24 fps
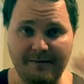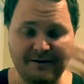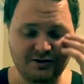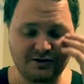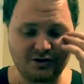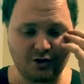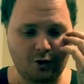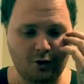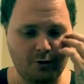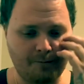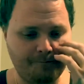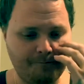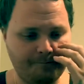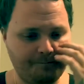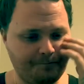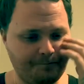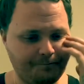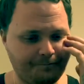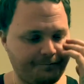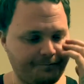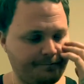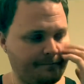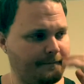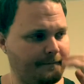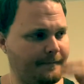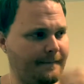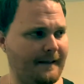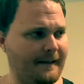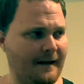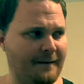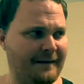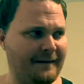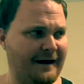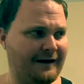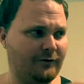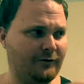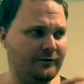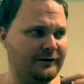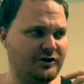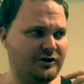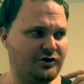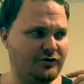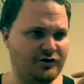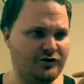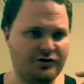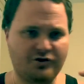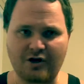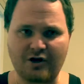So I'm not gonna let
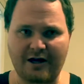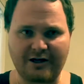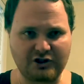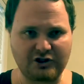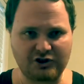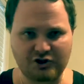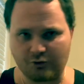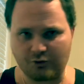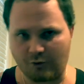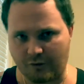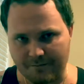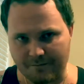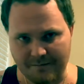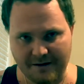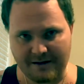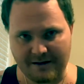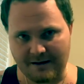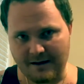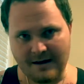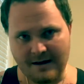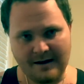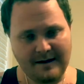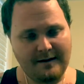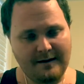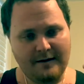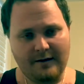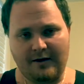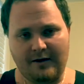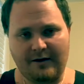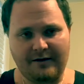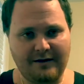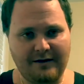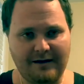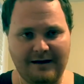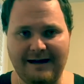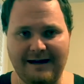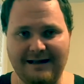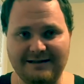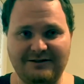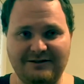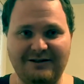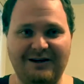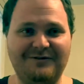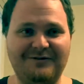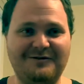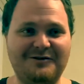you try to short me or none of that stuff.